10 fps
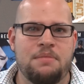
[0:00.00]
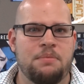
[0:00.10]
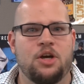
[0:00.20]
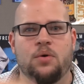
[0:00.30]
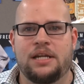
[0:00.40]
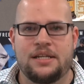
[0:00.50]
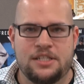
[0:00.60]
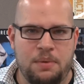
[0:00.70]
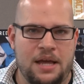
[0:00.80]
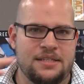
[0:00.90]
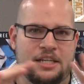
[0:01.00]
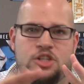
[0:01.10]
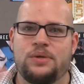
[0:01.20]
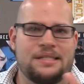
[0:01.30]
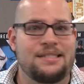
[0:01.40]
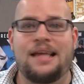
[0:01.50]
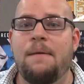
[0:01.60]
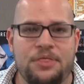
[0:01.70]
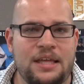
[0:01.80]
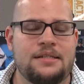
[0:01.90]
maybe going into space, like doing
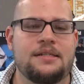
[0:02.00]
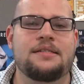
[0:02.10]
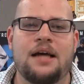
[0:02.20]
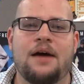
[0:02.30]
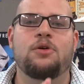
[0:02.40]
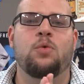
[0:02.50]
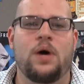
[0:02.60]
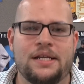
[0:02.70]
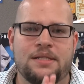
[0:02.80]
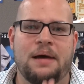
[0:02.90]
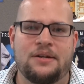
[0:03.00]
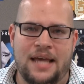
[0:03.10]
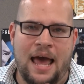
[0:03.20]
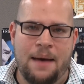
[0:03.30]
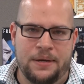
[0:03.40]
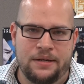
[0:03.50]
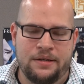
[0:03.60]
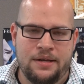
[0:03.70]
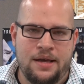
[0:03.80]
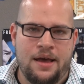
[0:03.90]
something to discover what is about to happen.
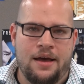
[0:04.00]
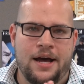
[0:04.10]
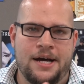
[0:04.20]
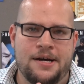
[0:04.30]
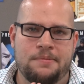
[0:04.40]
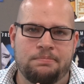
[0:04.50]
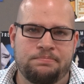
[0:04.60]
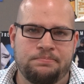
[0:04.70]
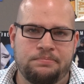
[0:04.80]
Um,